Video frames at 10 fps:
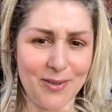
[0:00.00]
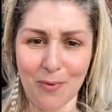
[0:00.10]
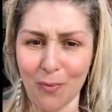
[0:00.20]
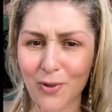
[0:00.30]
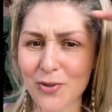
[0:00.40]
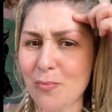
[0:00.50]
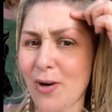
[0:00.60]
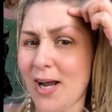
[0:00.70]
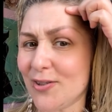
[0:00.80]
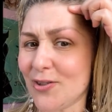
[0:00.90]
But once your
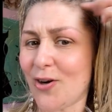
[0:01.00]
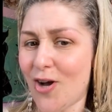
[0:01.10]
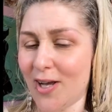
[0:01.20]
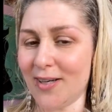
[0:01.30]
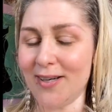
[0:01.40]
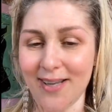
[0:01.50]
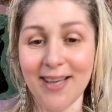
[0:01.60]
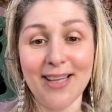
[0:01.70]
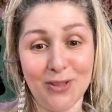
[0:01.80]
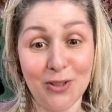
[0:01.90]
brows are on,
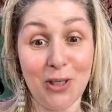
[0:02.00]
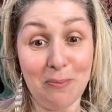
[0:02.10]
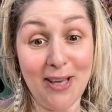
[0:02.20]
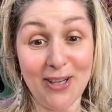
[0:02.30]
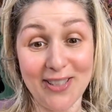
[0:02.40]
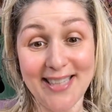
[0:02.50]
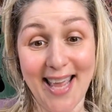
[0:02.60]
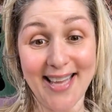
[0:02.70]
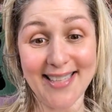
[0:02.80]
it's gonna be a good day.